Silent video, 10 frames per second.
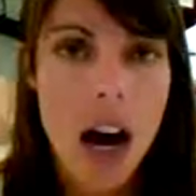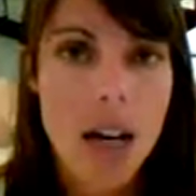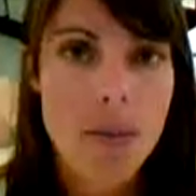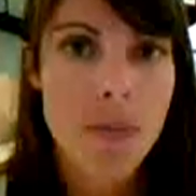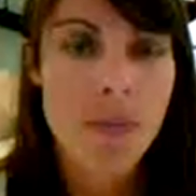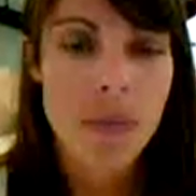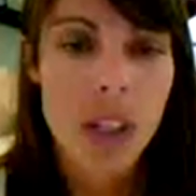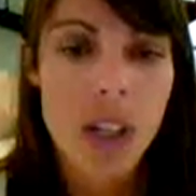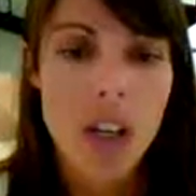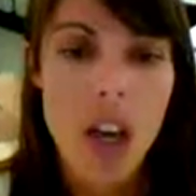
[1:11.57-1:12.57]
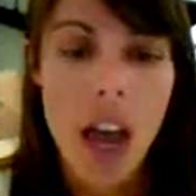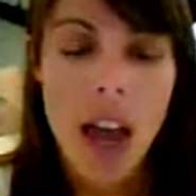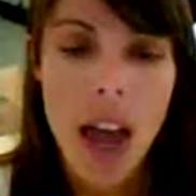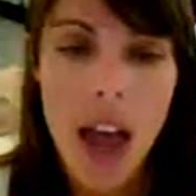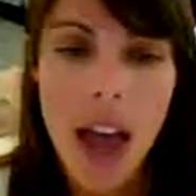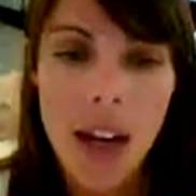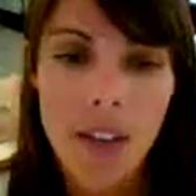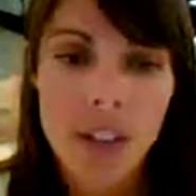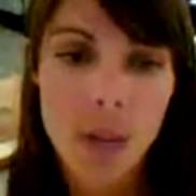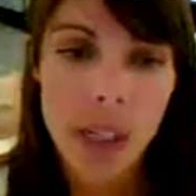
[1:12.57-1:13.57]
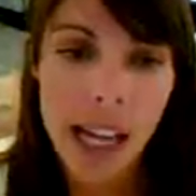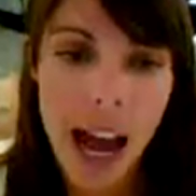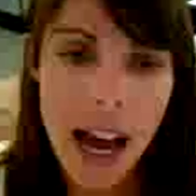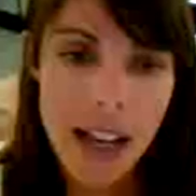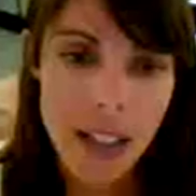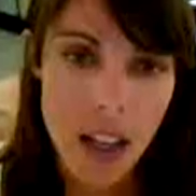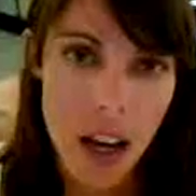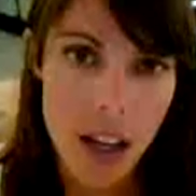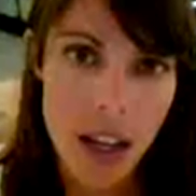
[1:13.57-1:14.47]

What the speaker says: And if somebody has